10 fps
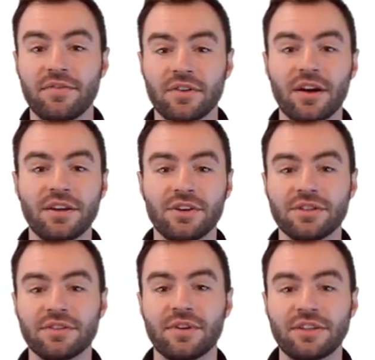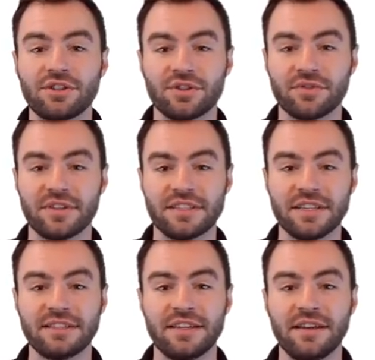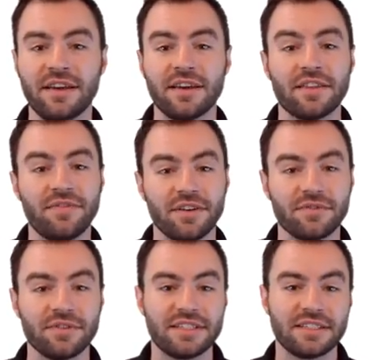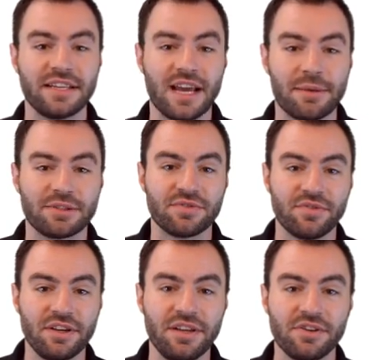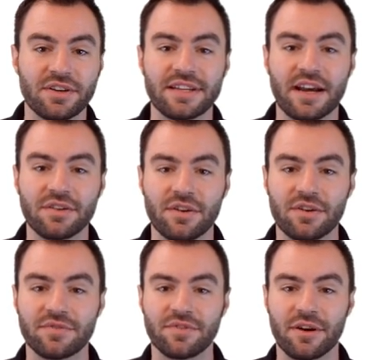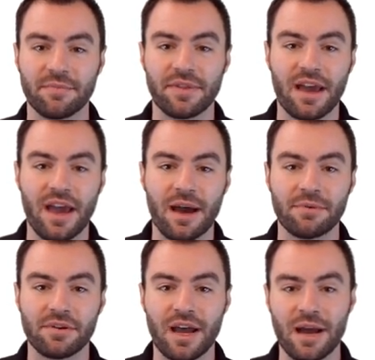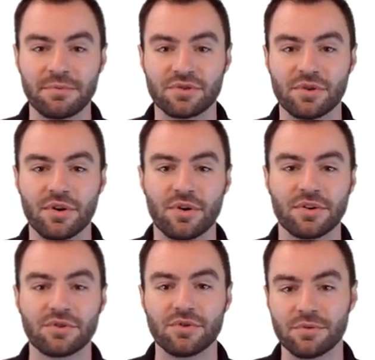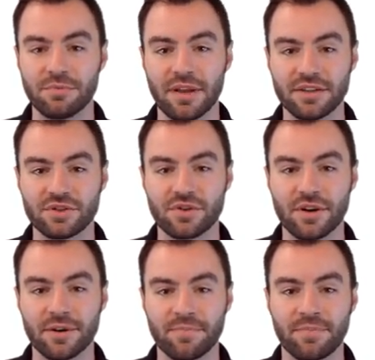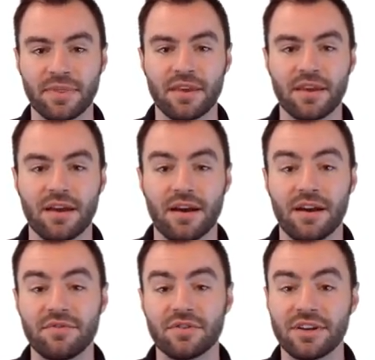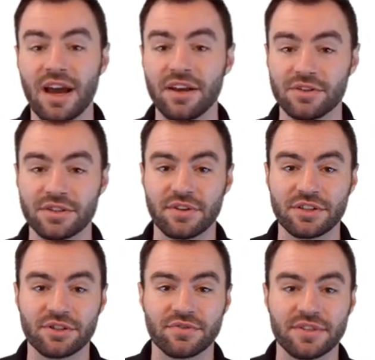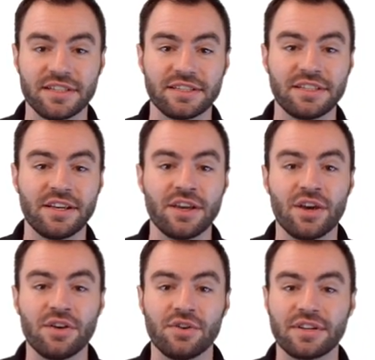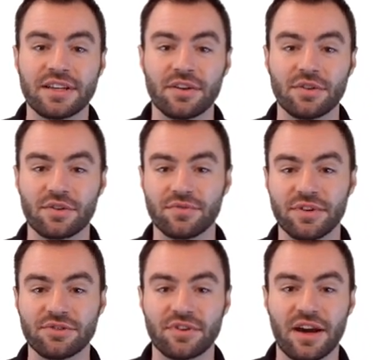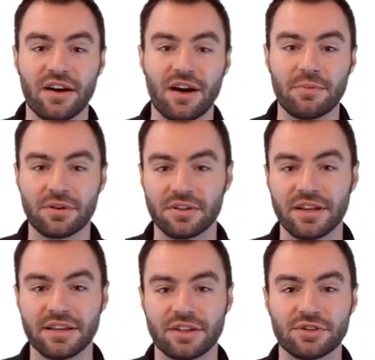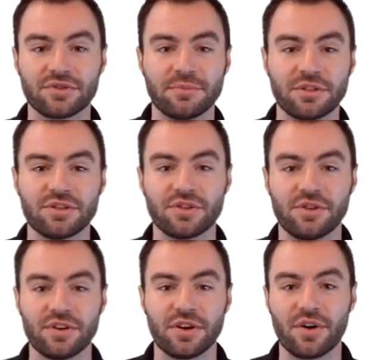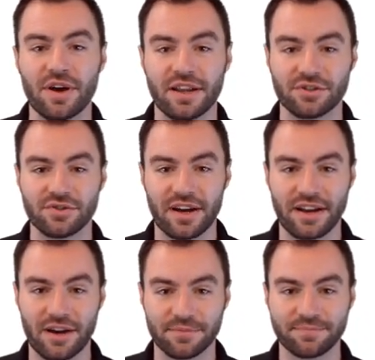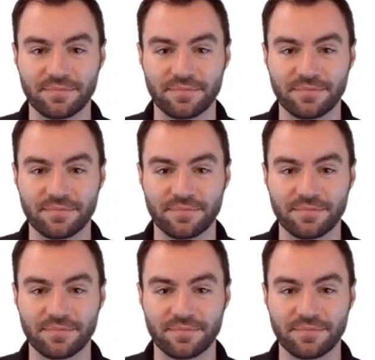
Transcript: If you're already using Register 360, the Field 360 app is free. You can download it from the Apple App Store or the Google Play Store. If you're not using Register 360, you can download a free trial. I'll put a link in the description so you can go ahead and try it out.